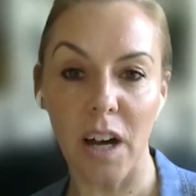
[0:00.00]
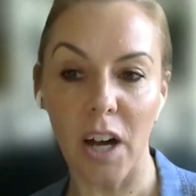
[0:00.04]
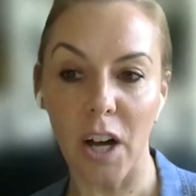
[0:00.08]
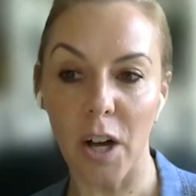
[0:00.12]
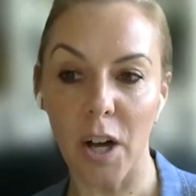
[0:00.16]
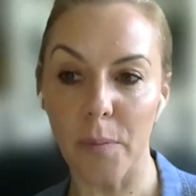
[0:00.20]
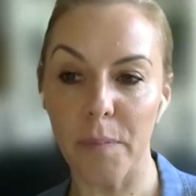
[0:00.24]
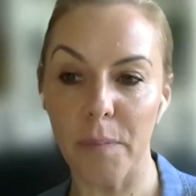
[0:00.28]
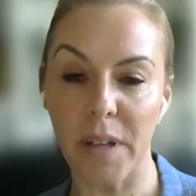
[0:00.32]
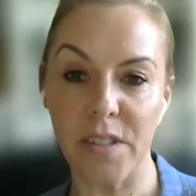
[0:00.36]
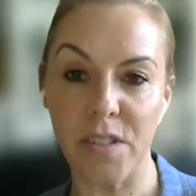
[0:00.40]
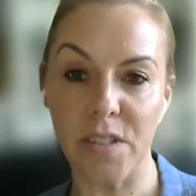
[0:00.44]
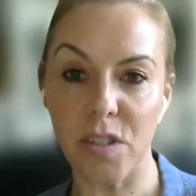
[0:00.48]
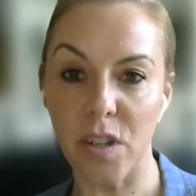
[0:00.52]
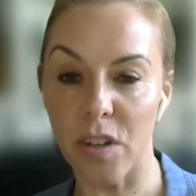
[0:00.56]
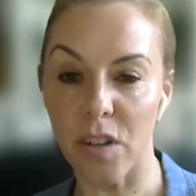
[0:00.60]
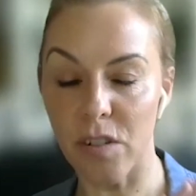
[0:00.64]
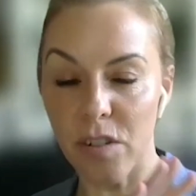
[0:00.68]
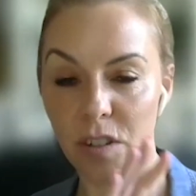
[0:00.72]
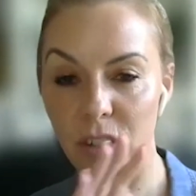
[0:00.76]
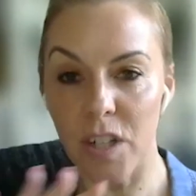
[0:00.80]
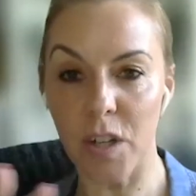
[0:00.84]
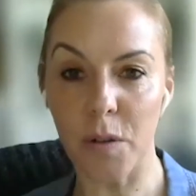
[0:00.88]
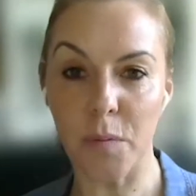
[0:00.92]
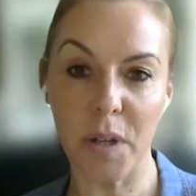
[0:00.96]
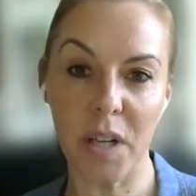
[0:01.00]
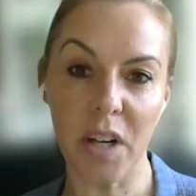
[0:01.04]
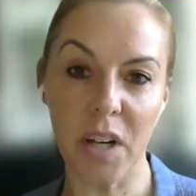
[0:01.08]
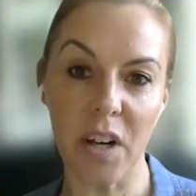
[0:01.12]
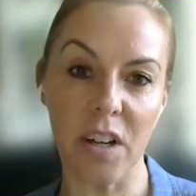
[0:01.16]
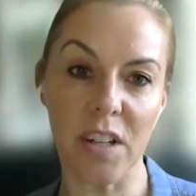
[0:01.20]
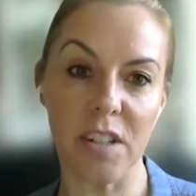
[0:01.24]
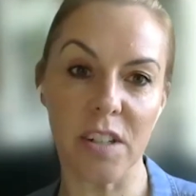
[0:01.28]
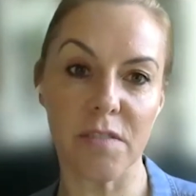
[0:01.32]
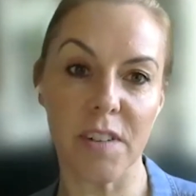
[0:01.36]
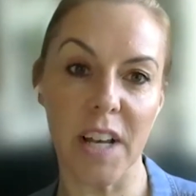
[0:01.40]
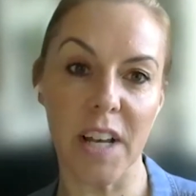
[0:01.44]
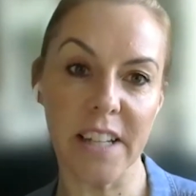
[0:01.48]
And so, we
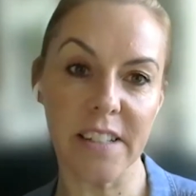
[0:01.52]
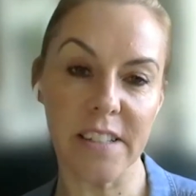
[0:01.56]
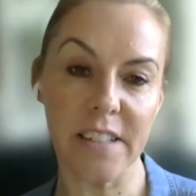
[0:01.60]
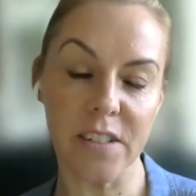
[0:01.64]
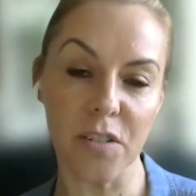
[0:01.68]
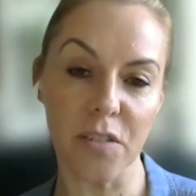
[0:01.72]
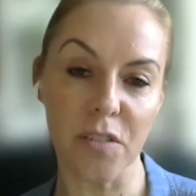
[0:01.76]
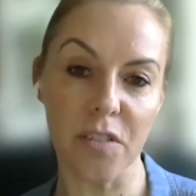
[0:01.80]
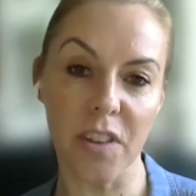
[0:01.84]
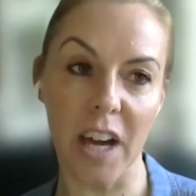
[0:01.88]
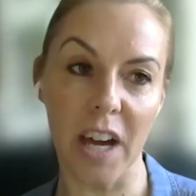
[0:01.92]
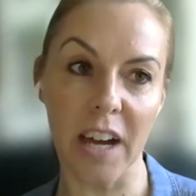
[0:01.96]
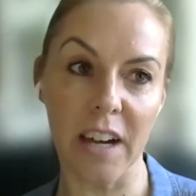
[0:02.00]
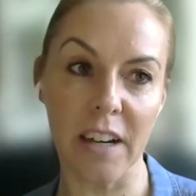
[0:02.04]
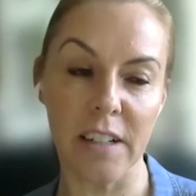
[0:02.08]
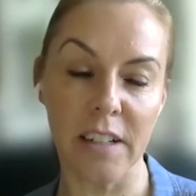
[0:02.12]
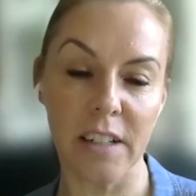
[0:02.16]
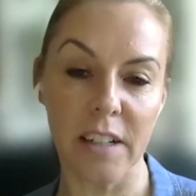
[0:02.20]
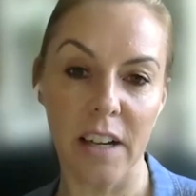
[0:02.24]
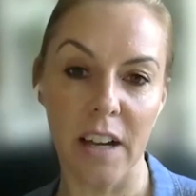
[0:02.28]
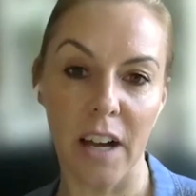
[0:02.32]
kind of landed on that.